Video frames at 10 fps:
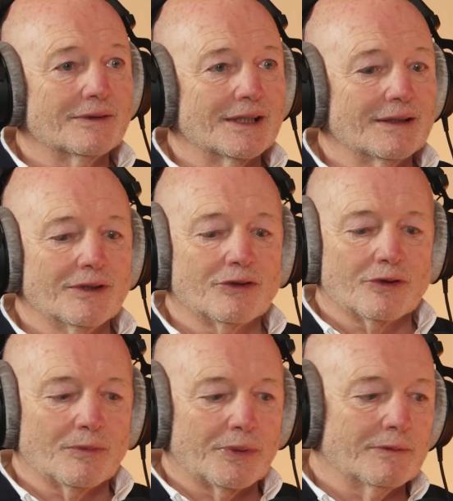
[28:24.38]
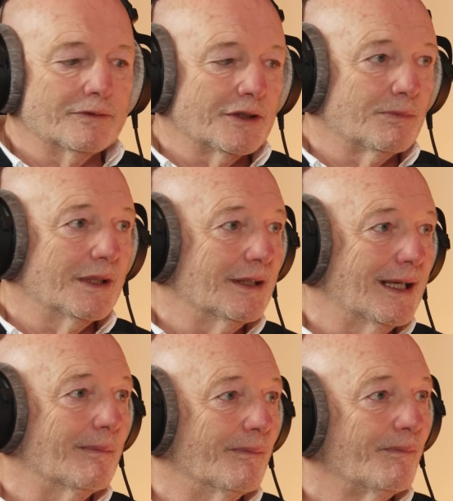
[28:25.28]
right? Which was Abramovich, me, and
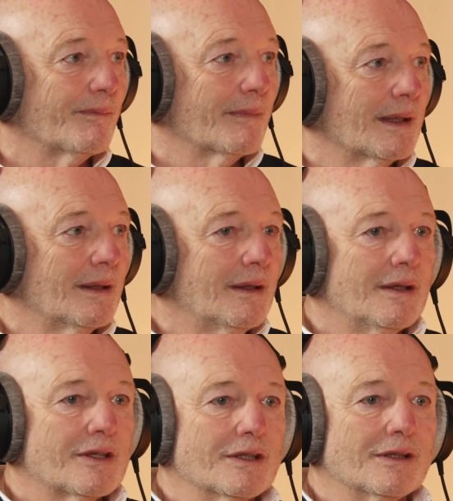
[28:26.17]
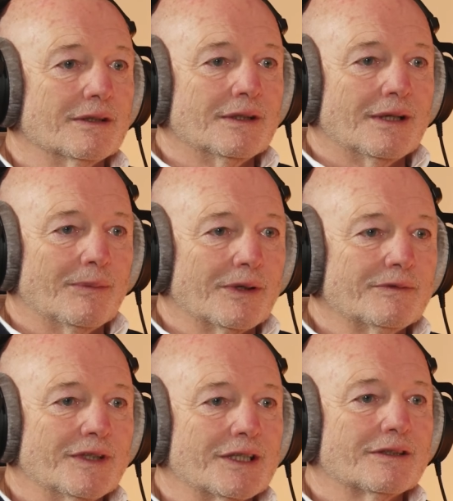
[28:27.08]
him. So
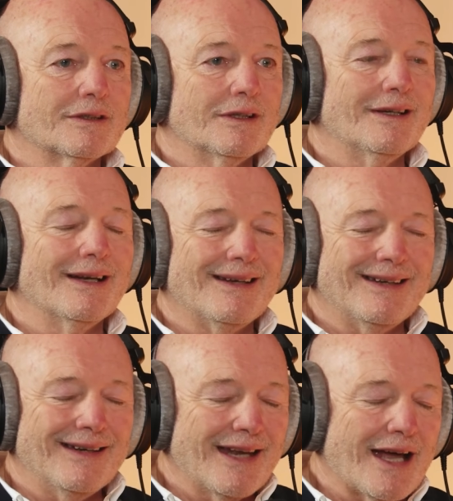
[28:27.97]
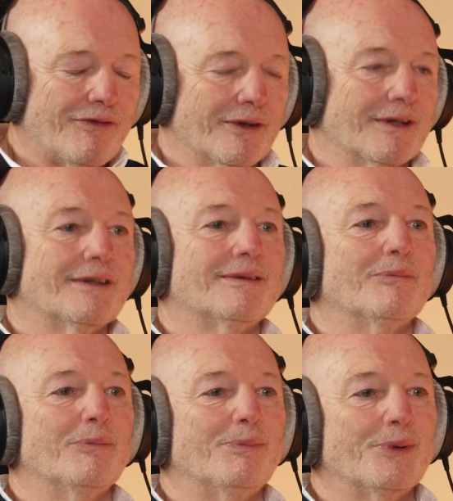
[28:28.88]
Abramovich never
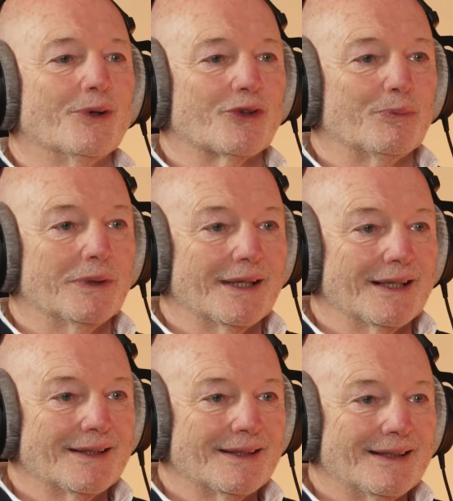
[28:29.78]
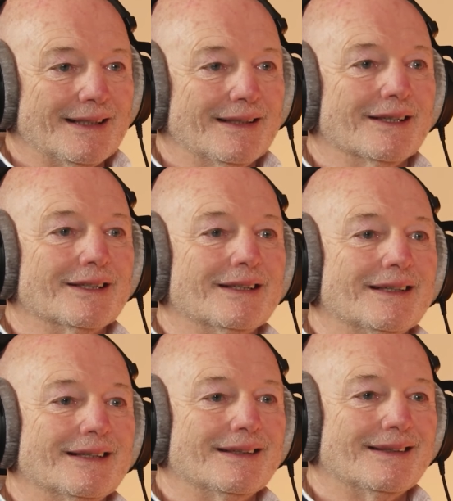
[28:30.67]
bought a player that
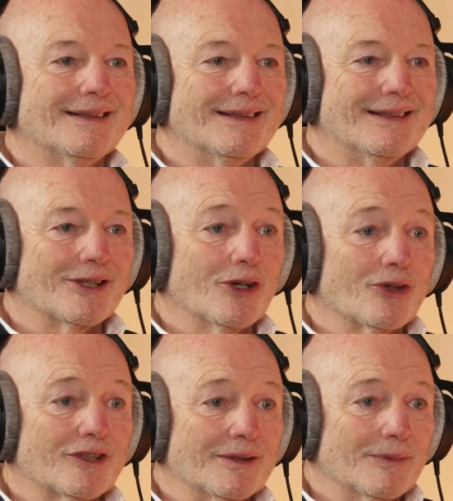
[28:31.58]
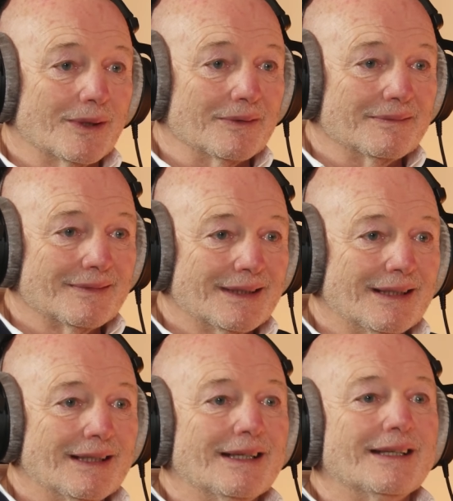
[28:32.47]
the coach didn't want.
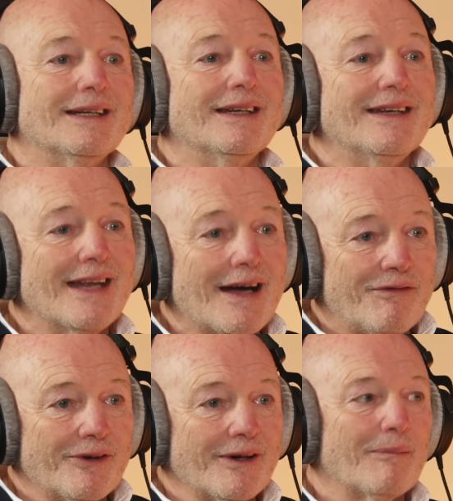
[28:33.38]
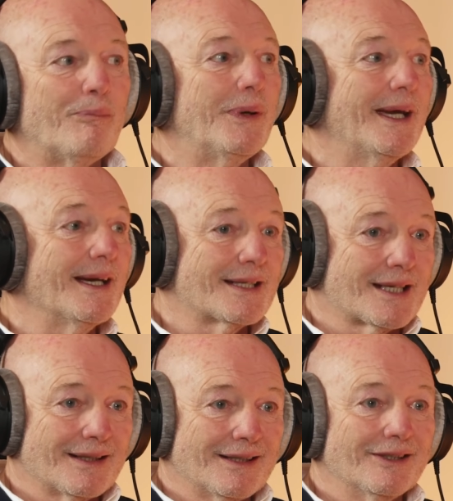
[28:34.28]
Never
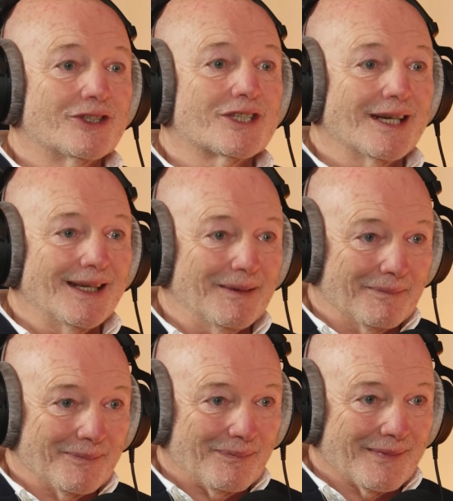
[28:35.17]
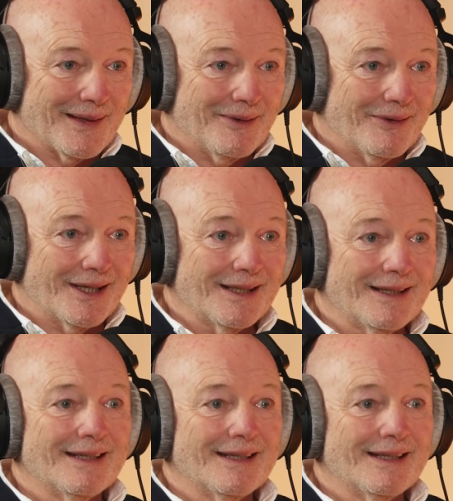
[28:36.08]
picked the team, right?